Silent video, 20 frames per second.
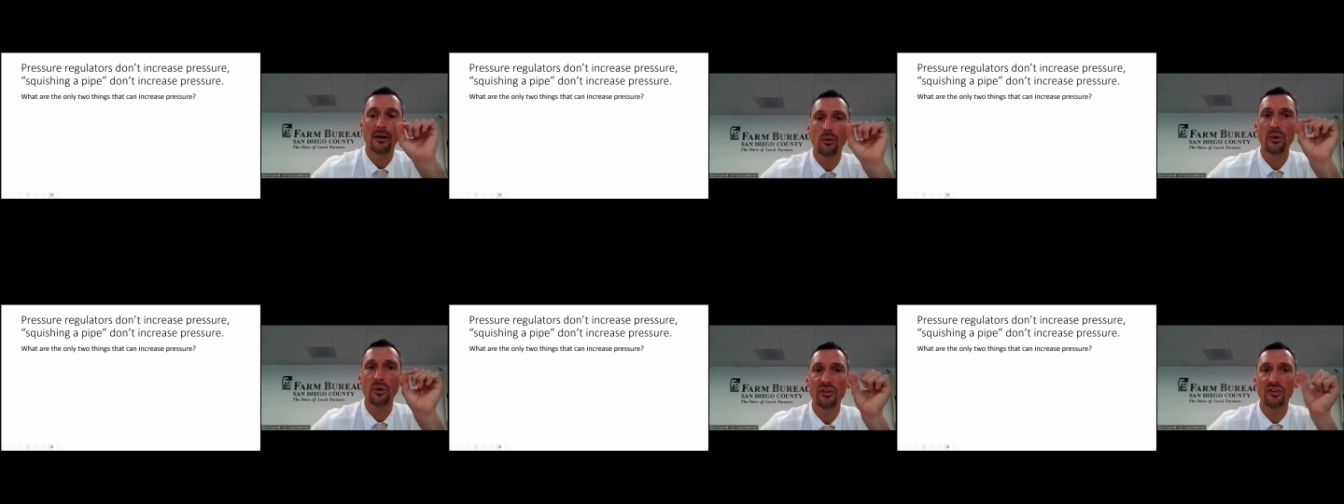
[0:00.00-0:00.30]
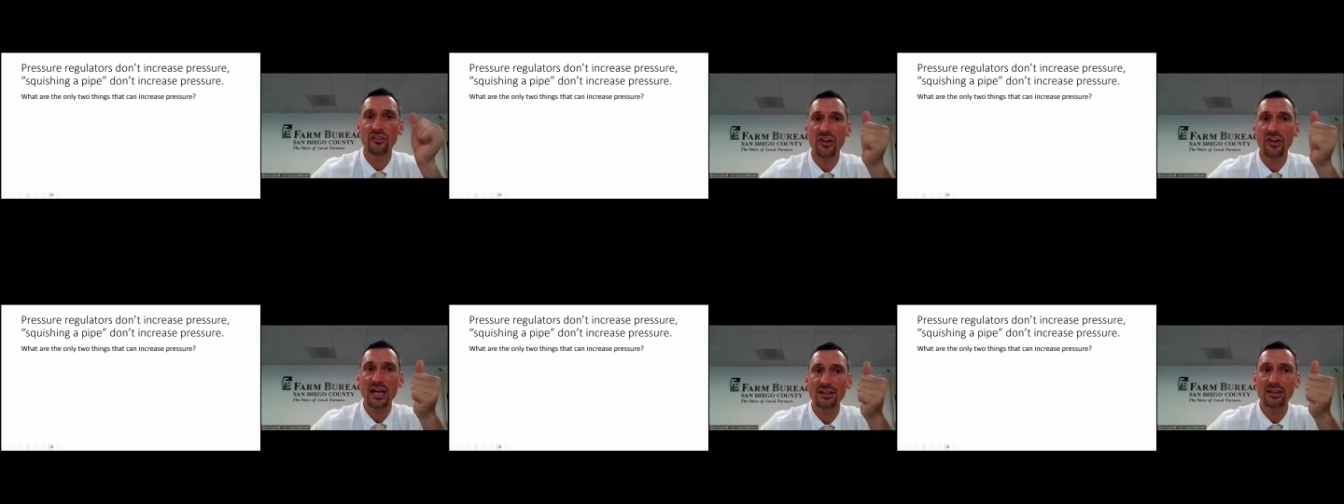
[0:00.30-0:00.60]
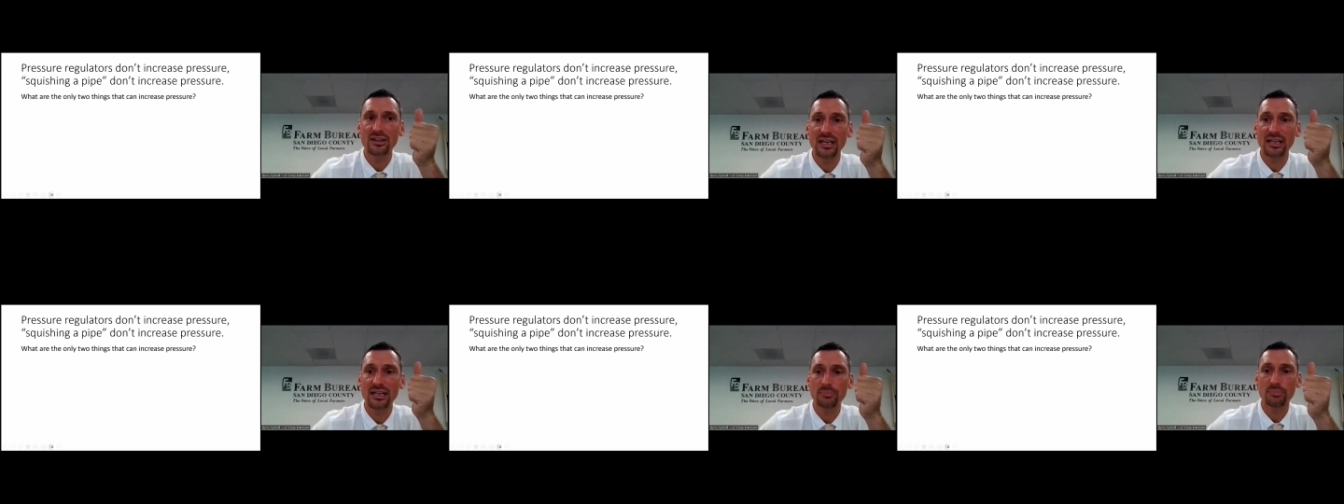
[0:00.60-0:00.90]
We
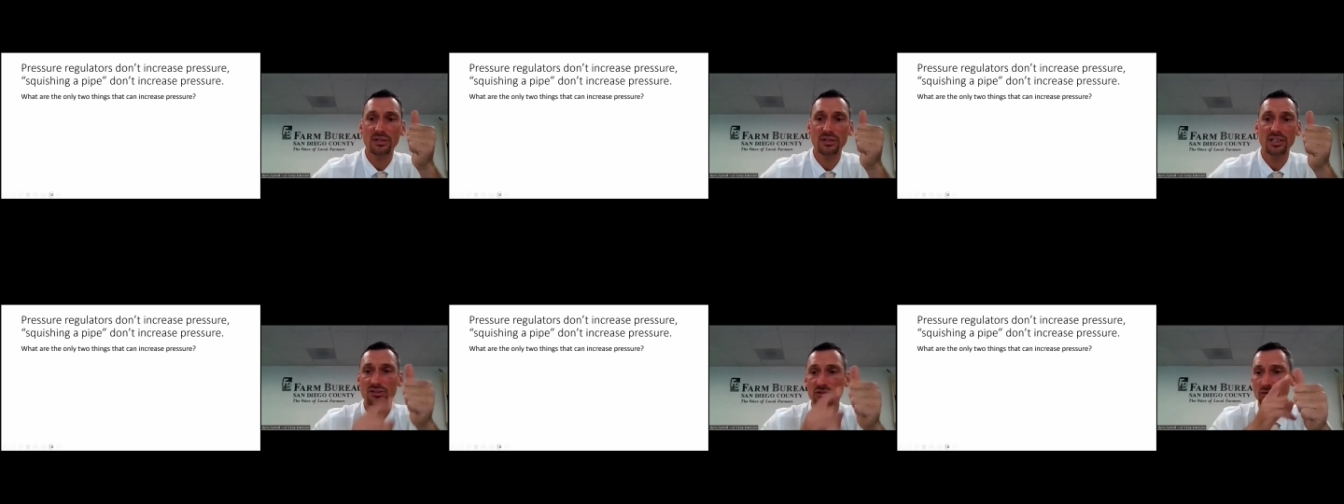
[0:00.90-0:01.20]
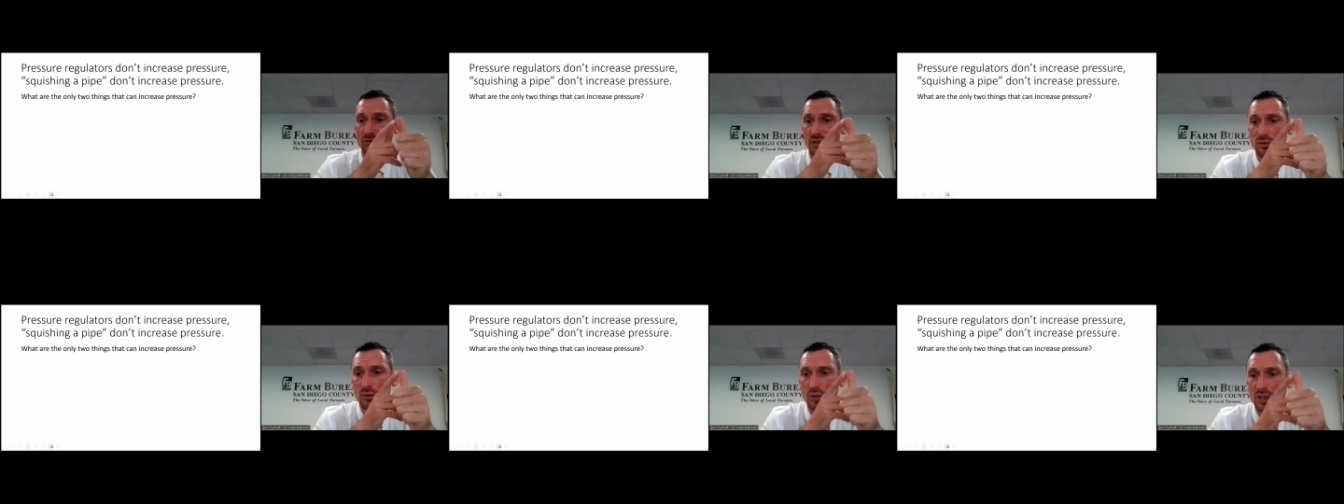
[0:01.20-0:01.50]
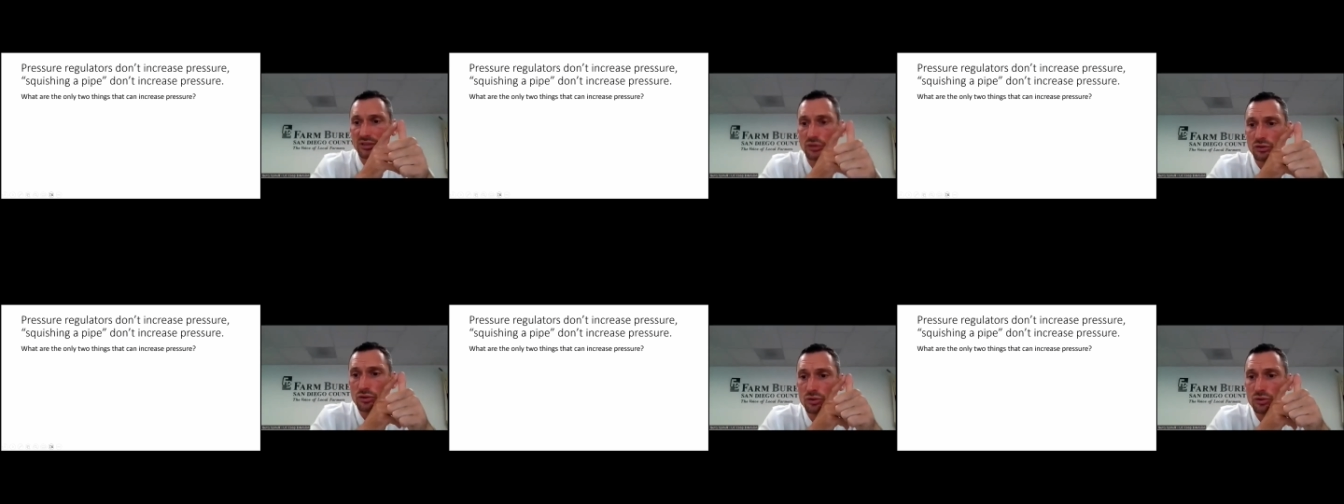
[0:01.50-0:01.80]
said that pressure
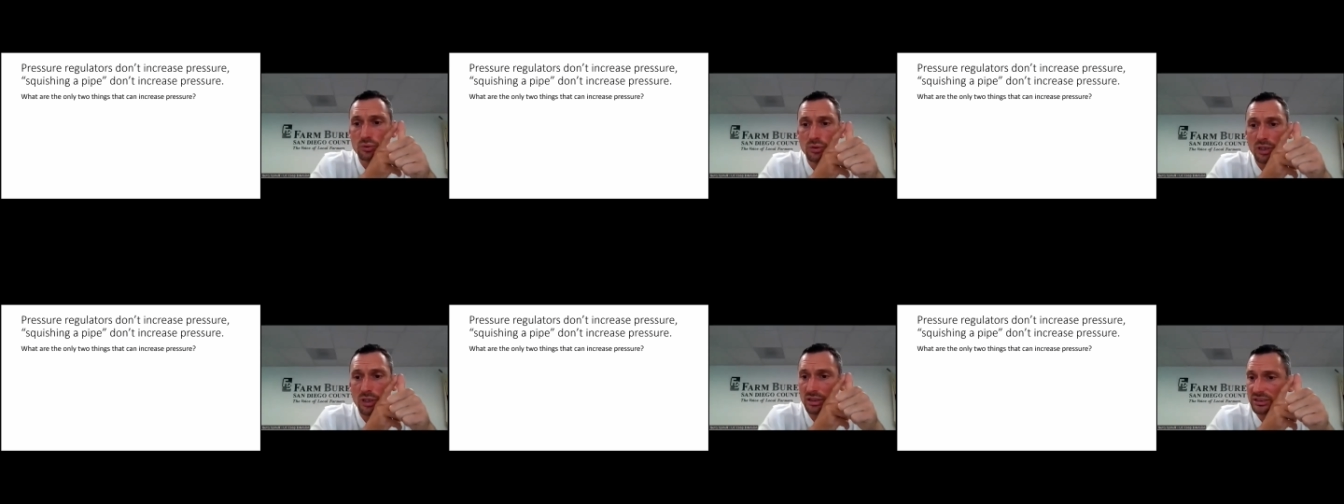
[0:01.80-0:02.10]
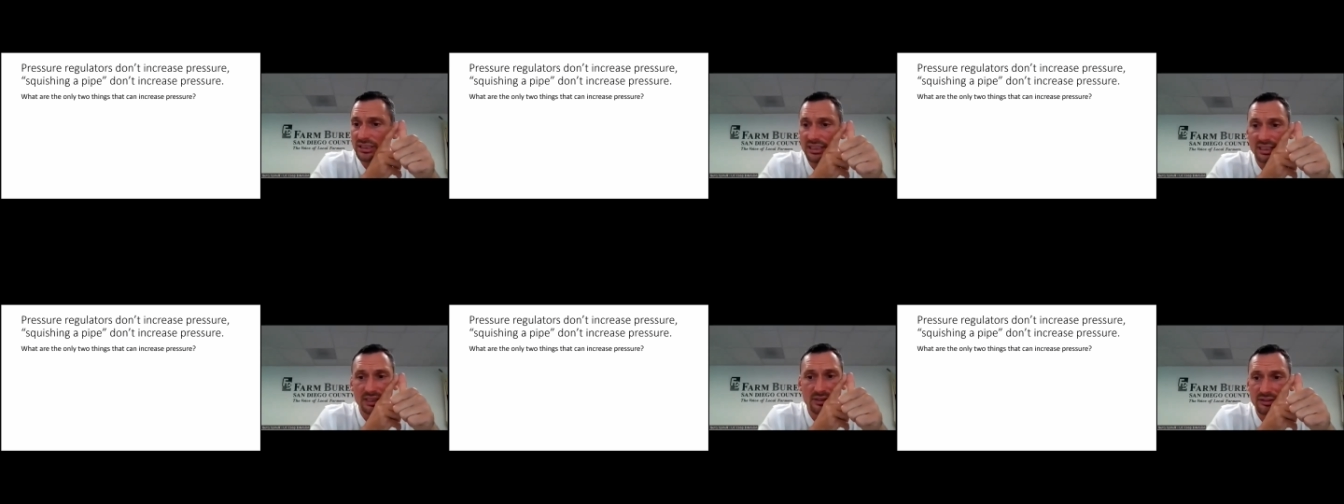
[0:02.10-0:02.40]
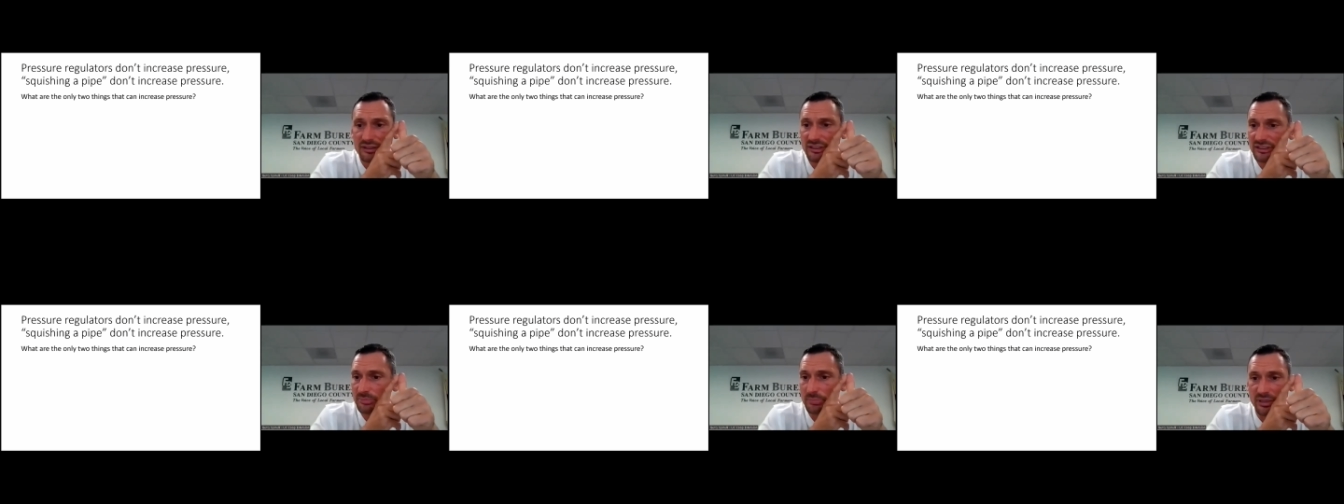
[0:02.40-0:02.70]
regulator do not
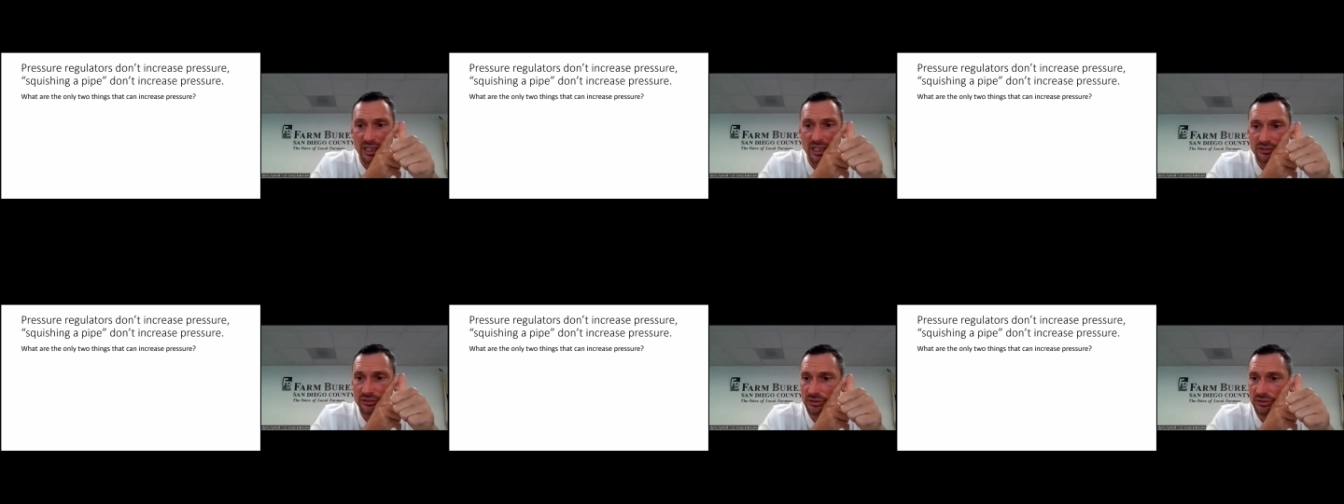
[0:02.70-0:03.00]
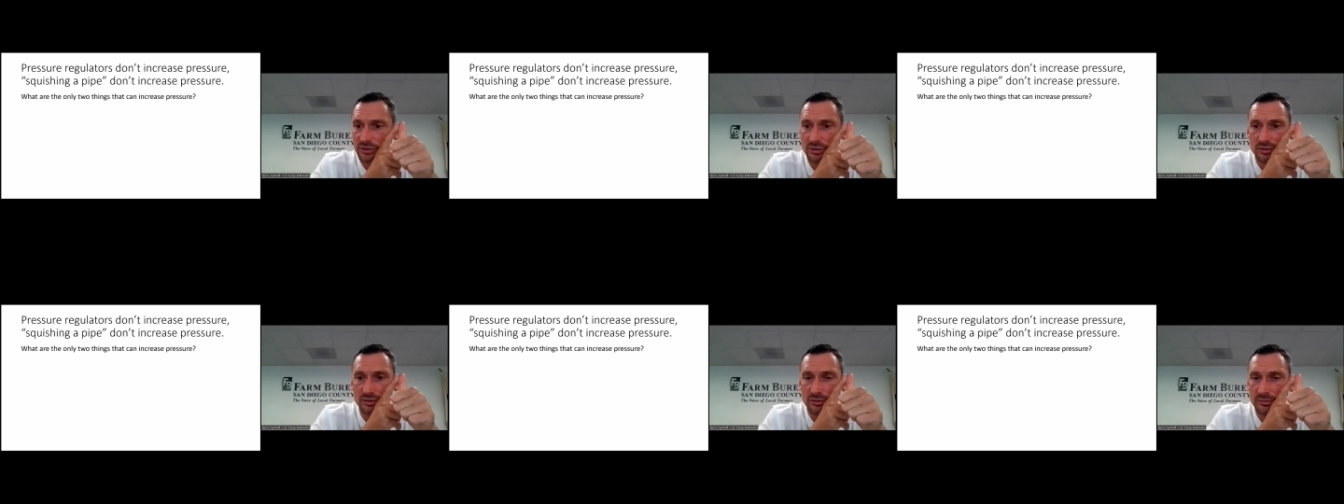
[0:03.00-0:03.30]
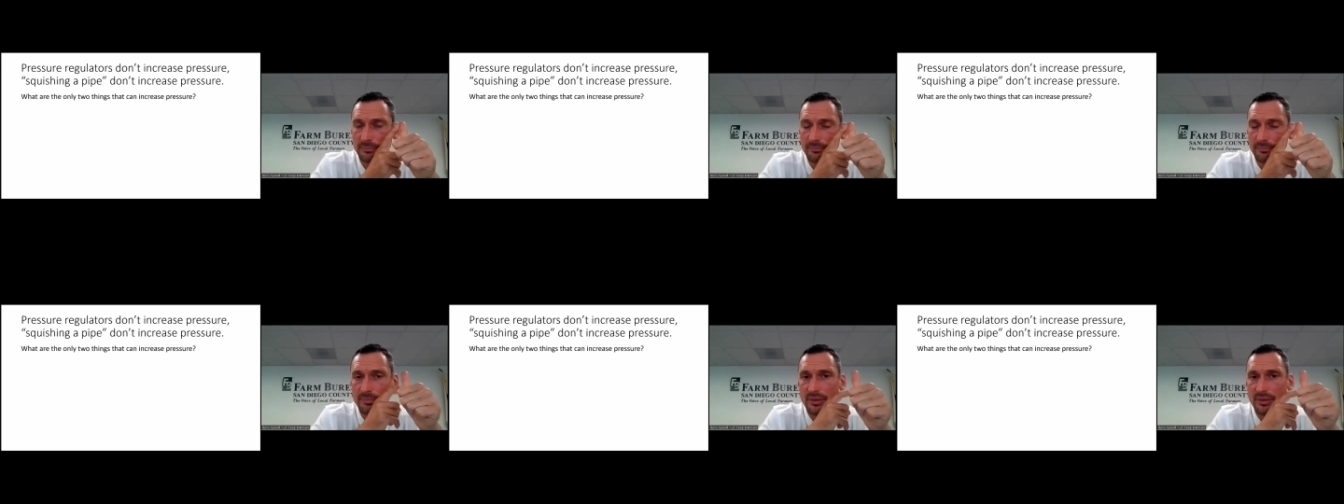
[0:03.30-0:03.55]
increase pressure